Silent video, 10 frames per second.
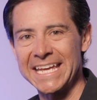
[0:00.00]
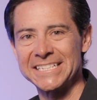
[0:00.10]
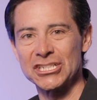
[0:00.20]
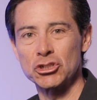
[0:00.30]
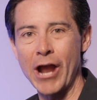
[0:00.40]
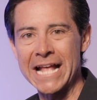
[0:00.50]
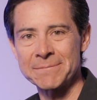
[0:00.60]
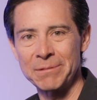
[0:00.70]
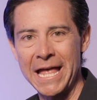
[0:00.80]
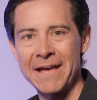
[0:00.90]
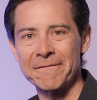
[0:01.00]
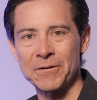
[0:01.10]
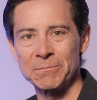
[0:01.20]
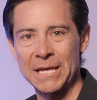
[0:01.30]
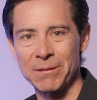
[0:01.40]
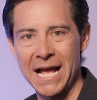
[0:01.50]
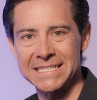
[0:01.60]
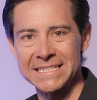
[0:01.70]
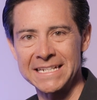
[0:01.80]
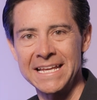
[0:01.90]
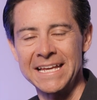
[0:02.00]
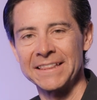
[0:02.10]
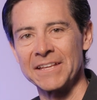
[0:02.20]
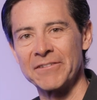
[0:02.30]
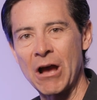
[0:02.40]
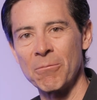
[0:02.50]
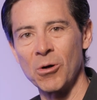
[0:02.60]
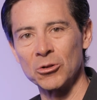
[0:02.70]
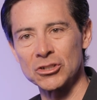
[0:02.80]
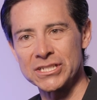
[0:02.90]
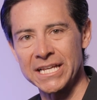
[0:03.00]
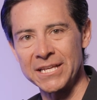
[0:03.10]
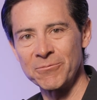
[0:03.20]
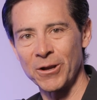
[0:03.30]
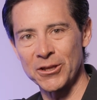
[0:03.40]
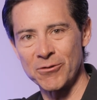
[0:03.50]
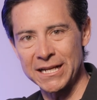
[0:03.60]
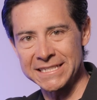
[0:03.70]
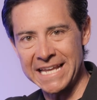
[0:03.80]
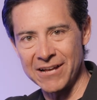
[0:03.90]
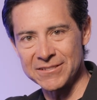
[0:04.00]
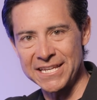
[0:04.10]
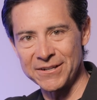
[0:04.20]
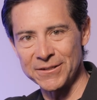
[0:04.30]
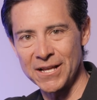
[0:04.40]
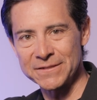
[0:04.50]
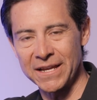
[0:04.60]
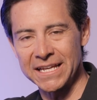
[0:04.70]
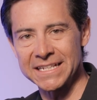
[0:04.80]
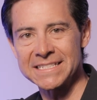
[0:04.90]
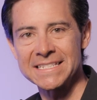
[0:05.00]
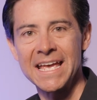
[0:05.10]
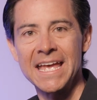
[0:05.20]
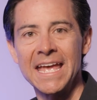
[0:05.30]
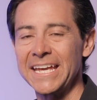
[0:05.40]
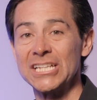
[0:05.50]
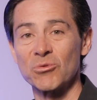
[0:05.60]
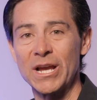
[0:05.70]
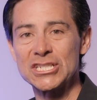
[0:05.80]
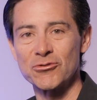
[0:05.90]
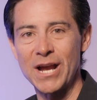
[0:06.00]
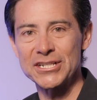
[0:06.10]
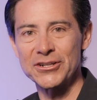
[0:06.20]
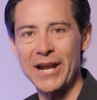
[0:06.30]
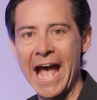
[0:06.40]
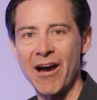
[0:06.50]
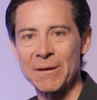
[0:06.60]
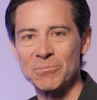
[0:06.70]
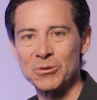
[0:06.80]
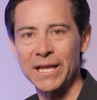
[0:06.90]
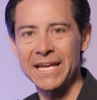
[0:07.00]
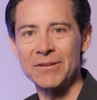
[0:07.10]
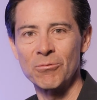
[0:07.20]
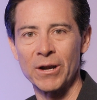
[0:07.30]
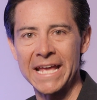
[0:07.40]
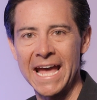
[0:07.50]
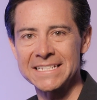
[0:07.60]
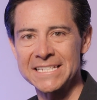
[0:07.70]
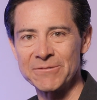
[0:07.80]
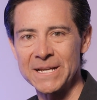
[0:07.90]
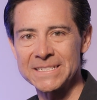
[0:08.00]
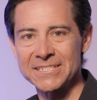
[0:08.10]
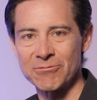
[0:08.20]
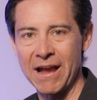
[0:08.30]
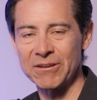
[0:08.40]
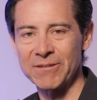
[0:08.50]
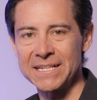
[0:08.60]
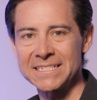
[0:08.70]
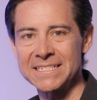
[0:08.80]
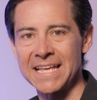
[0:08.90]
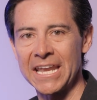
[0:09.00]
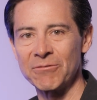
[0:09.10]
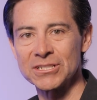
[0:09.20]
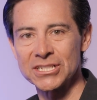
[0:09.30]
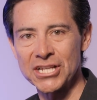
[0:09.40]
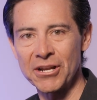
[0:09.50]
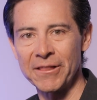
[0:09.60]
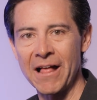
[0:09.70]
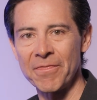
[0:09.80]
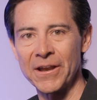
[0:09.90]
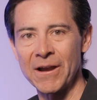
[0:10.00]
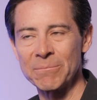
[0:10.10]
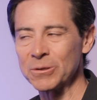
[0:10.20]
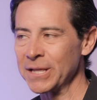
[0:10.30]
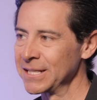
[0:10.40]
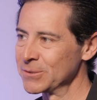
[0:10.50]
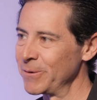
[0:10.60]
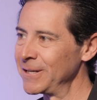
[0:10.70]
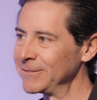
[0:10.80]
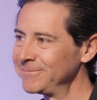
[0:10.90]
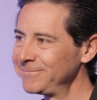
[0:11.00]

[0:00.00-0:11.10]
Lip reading: He's a transplant from Lake Placid, living out in Boulder City, one of the greatest towns here in Las Vegas. He's a race director out at Bootleg, running XC races and gravity races, and he runs a shuttle out there at Bootleg as well.